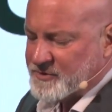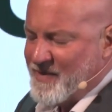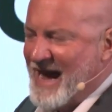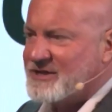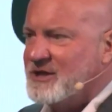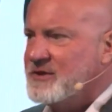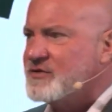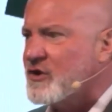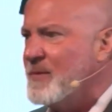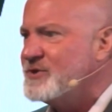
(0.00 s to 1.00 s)
passage of
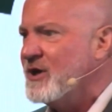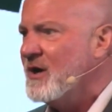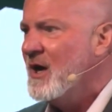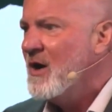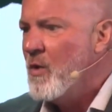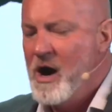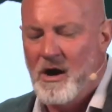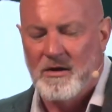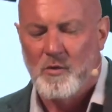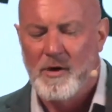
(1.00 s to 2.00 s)
scripture
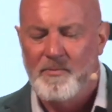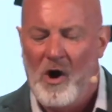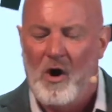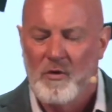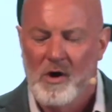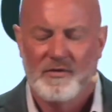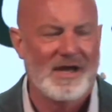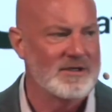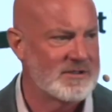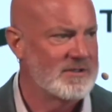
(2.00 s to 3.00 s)
where Paul wrote
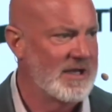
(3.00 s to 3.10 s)
this.